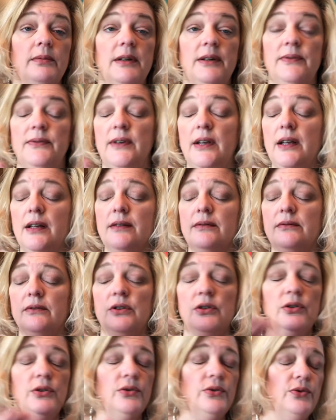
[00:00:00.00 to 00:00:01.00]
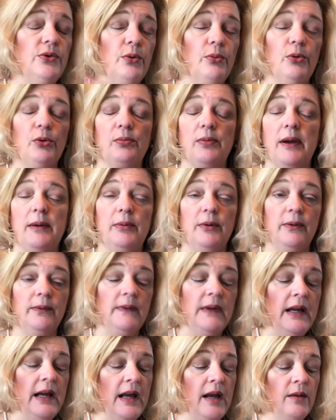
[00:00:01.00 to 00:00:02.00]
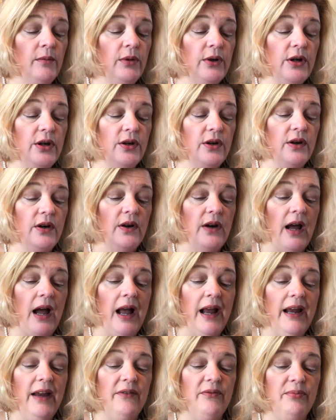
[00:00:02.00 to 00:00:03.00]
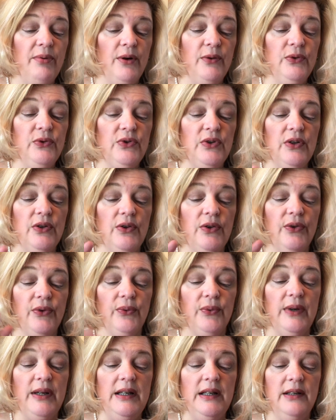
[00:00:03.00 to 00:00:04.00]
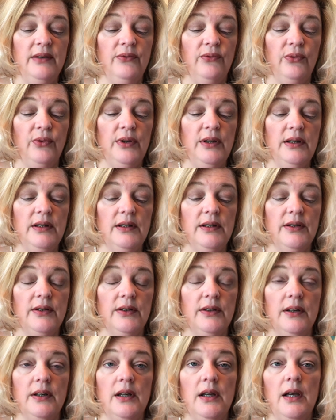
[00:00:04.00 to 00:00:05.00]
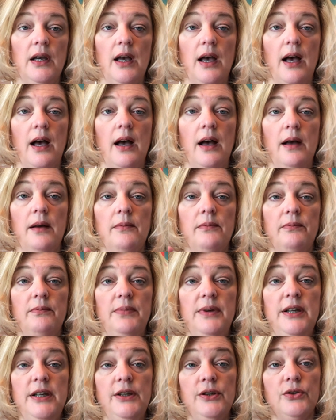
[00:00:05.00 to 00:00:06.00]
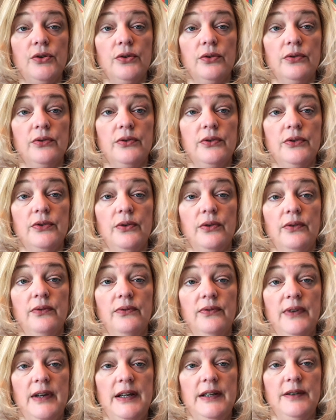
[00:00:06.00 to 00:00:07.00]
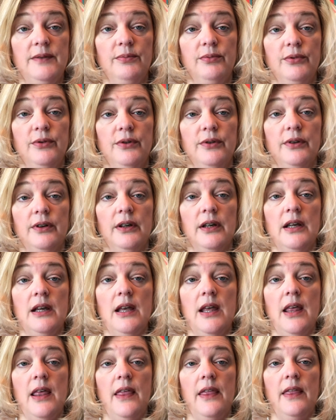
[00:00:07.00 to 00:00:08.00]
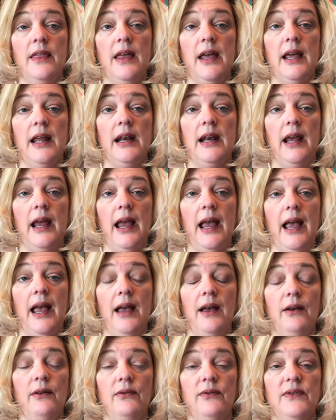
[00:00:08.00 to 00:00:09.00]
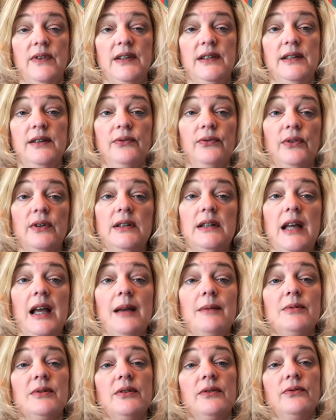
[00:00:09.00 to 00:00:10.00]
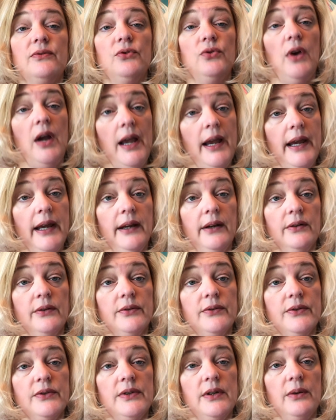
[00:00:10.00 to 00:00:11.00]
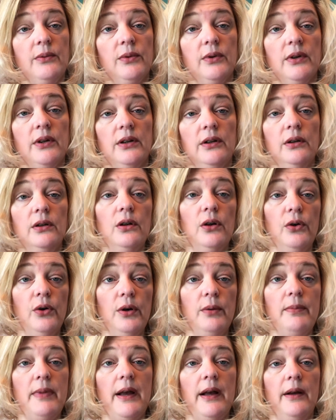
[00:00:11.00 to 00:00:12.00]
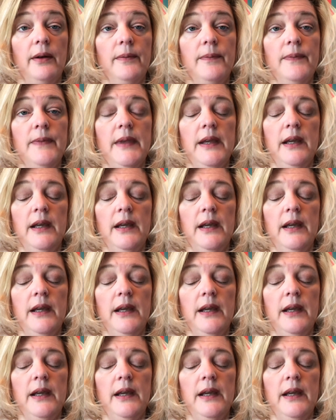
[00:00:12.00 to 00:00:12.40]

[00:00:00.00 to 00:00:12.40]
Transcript: If not, just use notebook paper. But I have posted 3 different pictures on Facebook that have the different types of triangles that we're going to learn about.